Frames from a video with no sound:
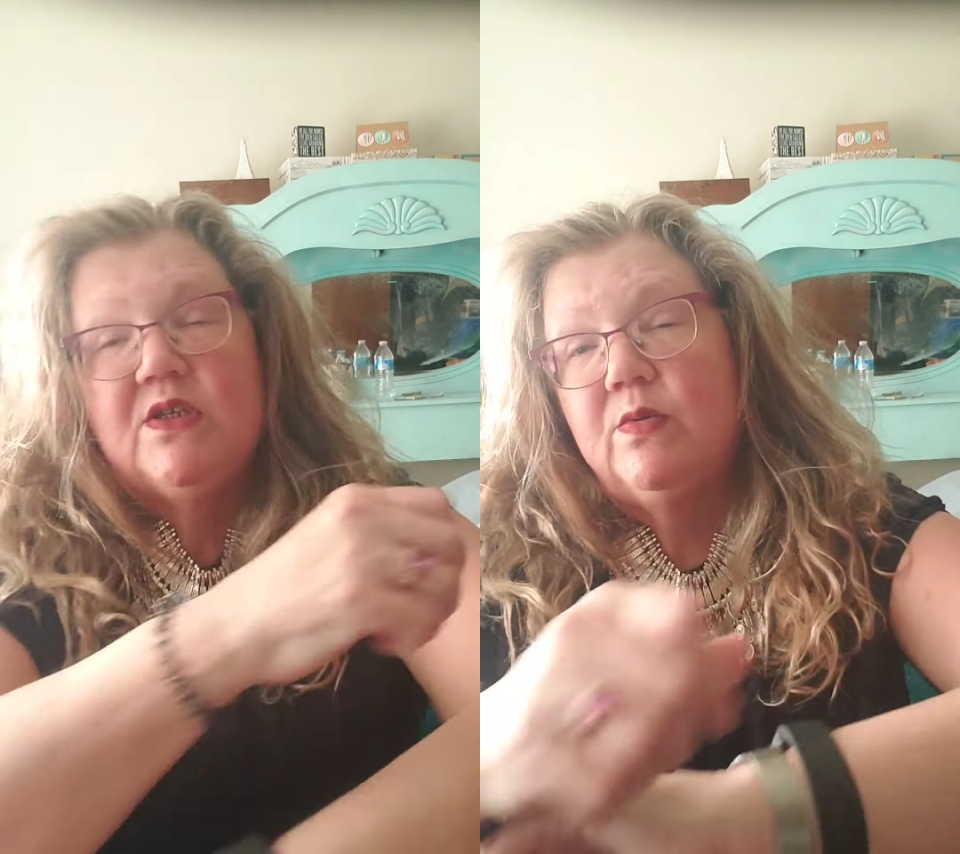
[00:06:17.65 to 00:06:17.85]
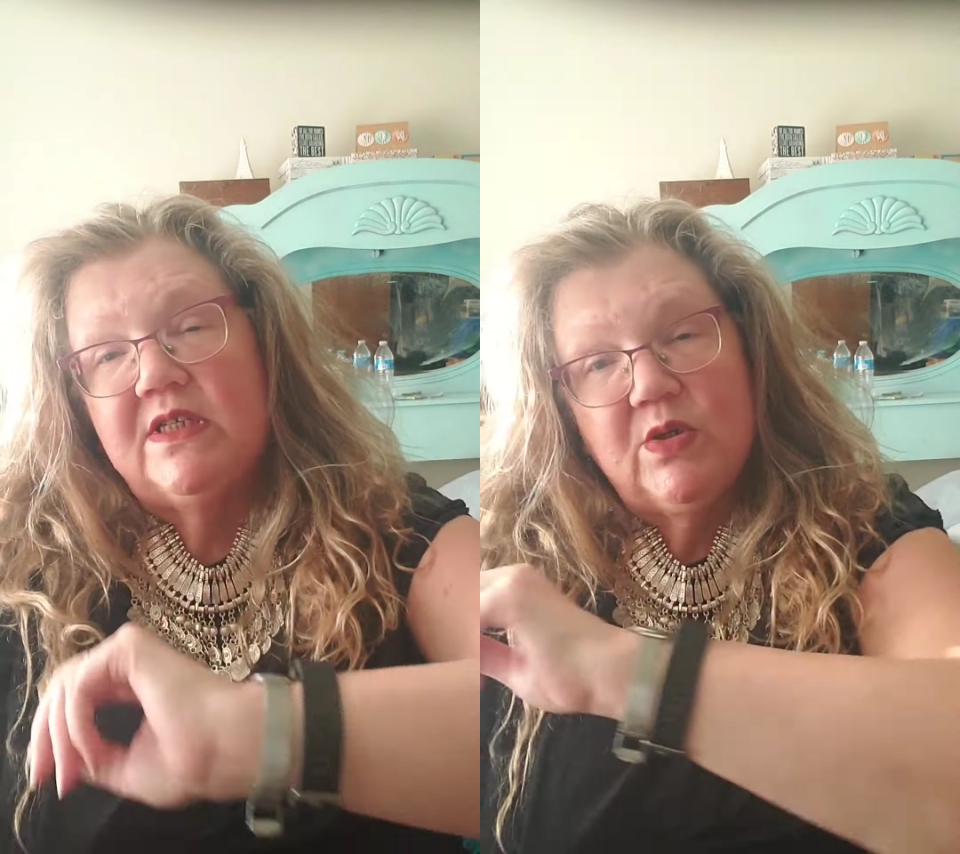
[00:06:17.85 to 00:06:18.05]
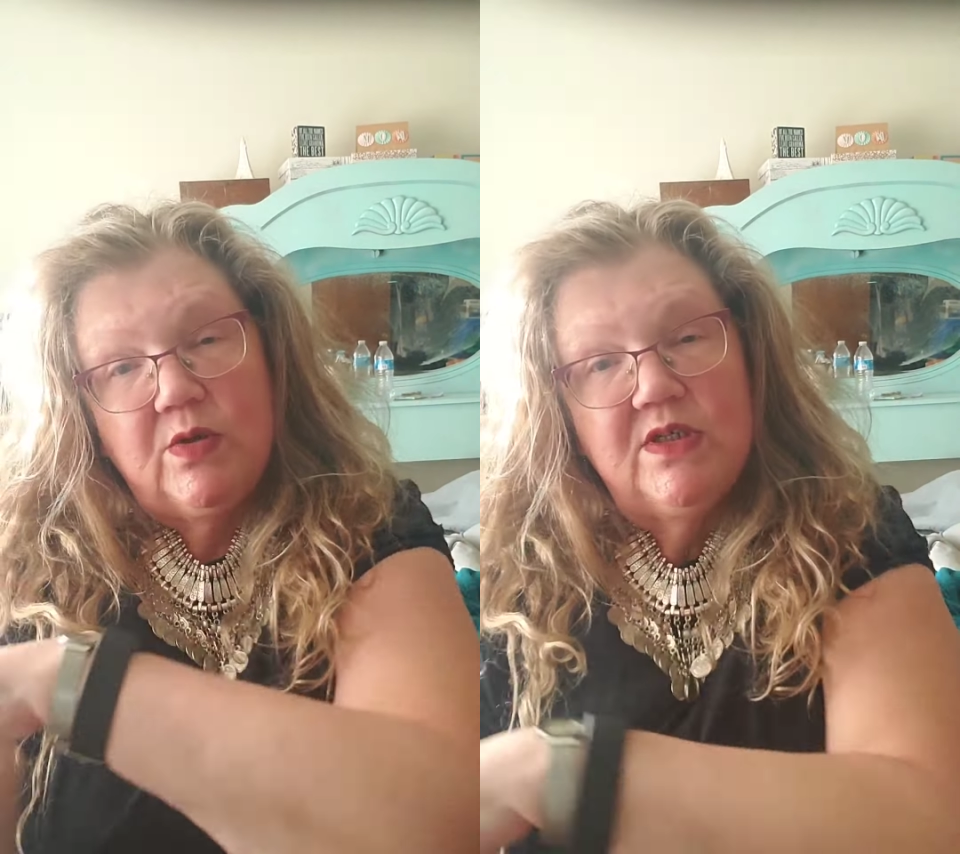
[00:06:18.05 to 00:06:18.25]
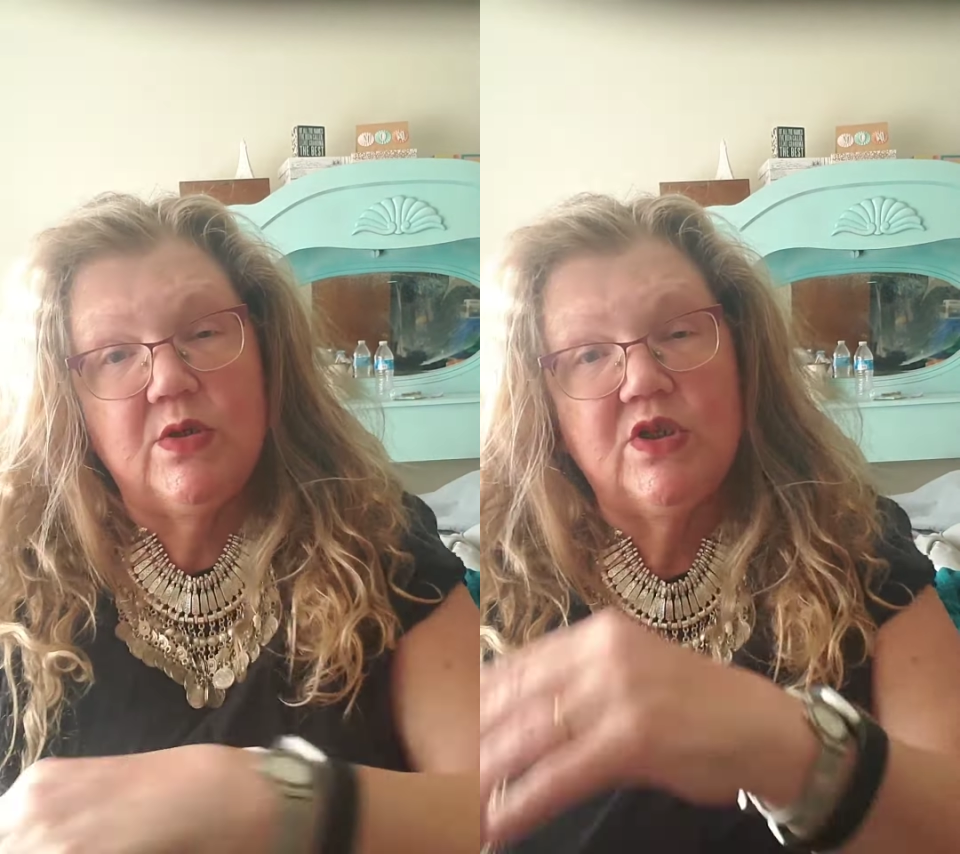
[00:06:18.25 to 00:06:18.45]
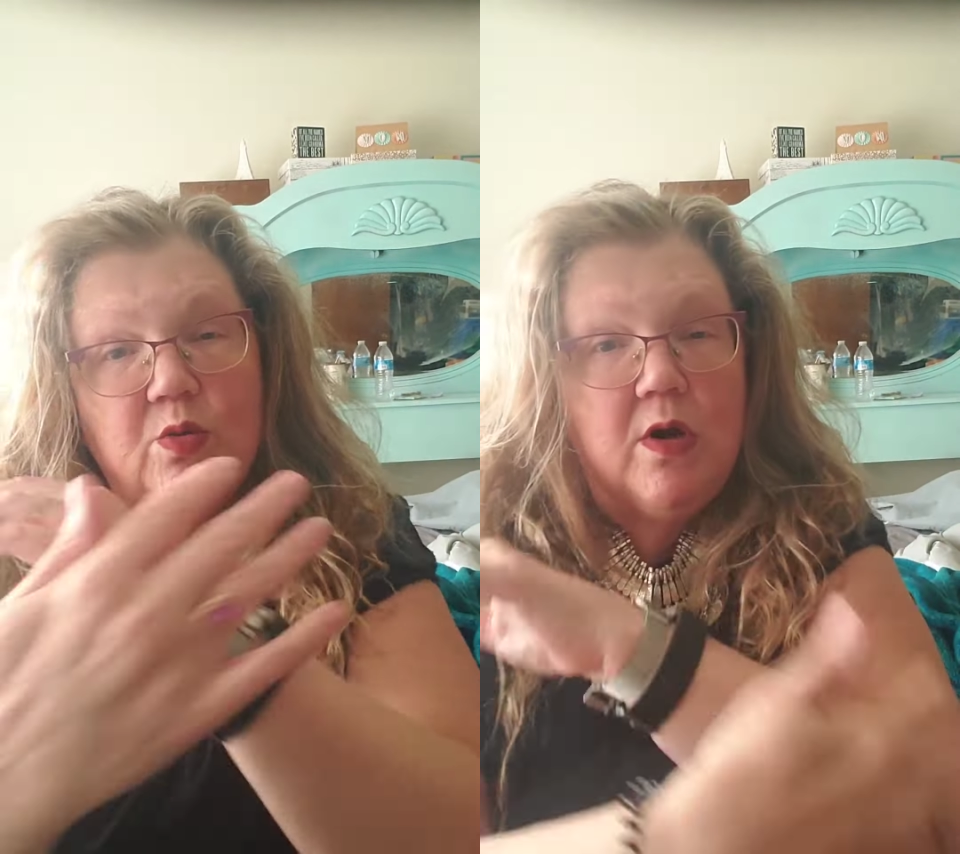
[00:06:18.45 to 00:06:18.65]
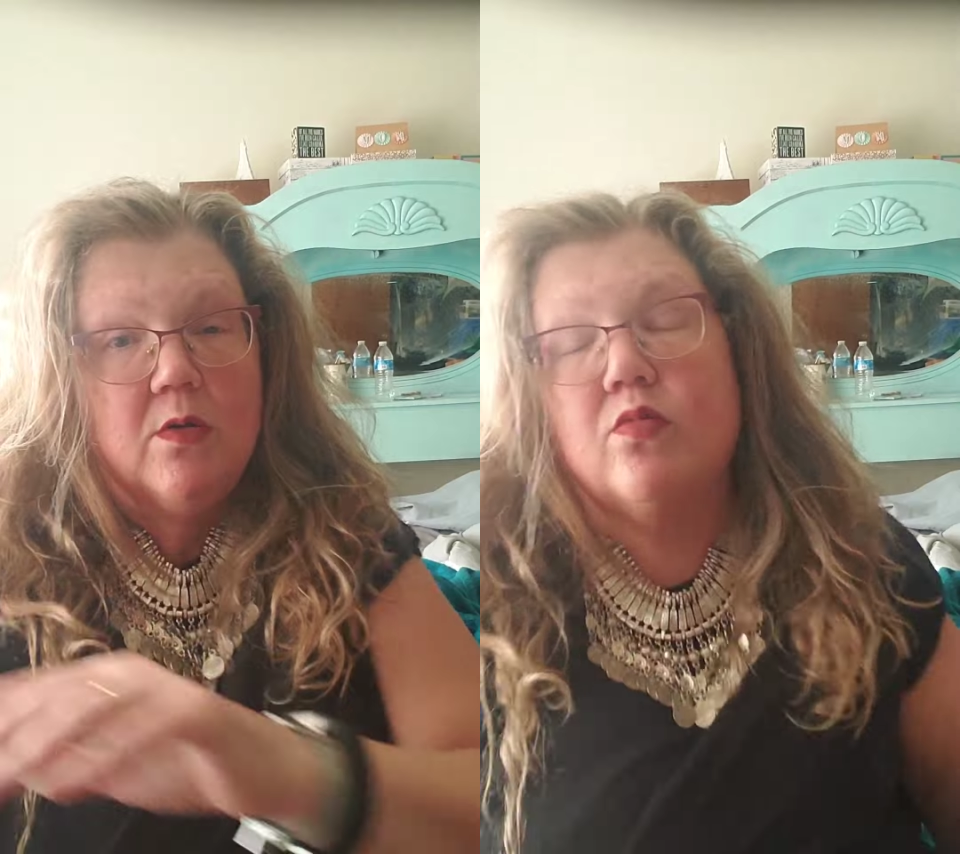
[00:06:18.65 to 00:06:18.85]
squirt, squirt, squirt, squirt,